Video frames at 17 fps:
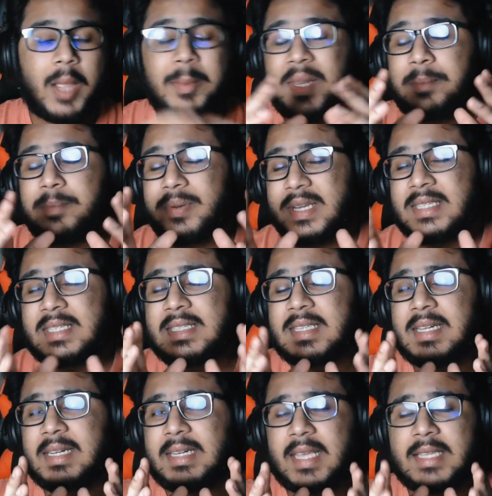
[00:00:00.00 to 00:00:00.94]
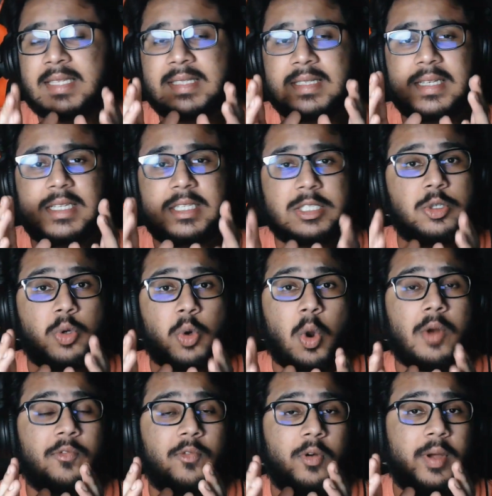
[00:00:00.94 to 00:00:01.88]
I mean, pre-season test is
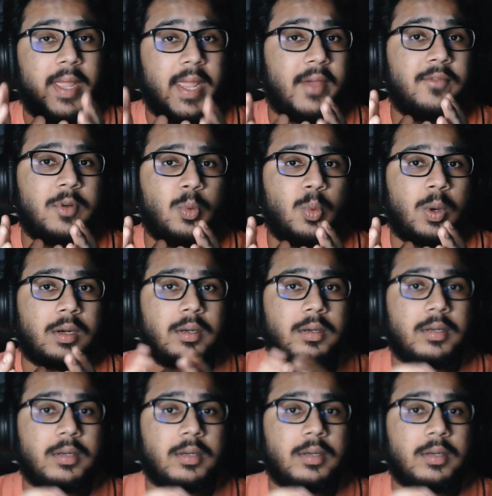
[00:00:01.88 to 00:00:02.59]
not for everyone.